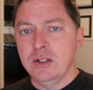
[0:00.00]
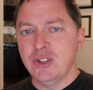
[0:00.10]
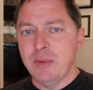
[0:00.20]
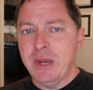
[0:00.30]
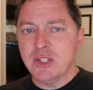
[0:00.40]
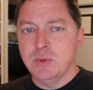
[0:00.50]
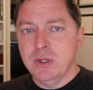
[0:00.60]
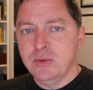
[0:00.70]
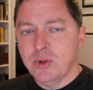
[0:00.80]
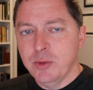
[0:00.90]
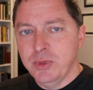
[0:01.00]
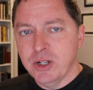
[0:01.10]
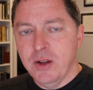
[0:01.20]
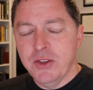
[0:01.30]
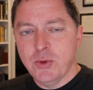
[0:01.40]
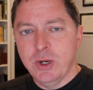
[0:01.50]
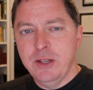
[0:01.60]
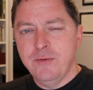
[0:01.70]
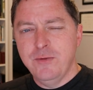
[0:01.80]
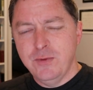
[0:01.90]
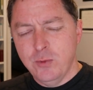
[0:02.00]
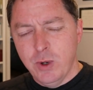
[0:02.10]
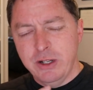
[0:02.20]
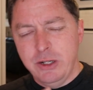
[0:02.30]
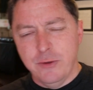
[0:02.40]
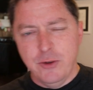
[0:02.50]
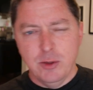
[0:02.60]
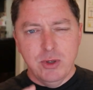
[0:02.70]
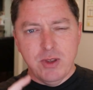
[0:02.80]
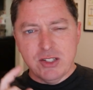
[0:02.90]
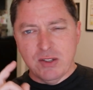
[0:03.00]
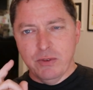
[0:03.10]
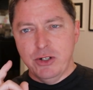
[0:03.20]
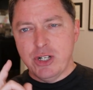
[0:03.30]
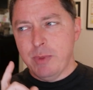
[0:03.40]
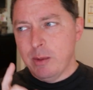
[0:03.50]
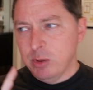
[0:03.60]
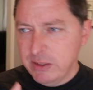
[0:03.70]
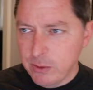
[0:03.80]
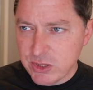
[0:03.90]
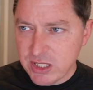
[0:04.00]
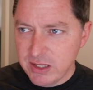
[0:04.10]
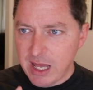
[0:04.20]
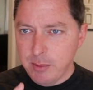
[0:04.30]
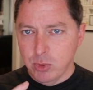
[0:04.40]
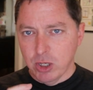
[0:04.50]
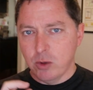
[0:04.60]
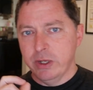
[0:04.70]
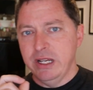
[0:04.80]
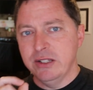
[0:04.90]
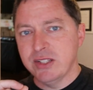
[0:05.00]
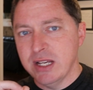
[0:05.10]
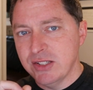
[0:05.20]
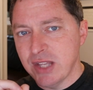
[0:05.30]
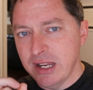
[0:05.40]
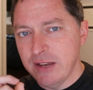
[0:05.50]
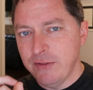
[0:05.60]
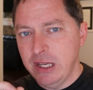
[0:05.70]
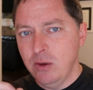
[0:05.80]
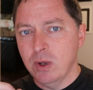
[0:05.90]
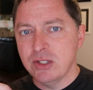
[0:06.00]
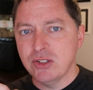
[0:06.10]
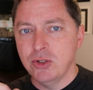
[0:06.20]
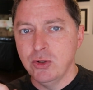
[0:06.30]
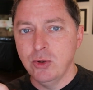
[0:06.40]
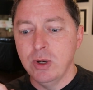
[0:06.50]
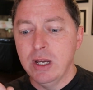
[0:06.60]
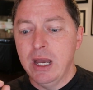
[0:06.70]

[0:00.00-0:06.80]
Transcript: John Maxwell wrote a book called The 21 Irrefutable Laws of Leadership. I believe it was in that book where he says that if he wants to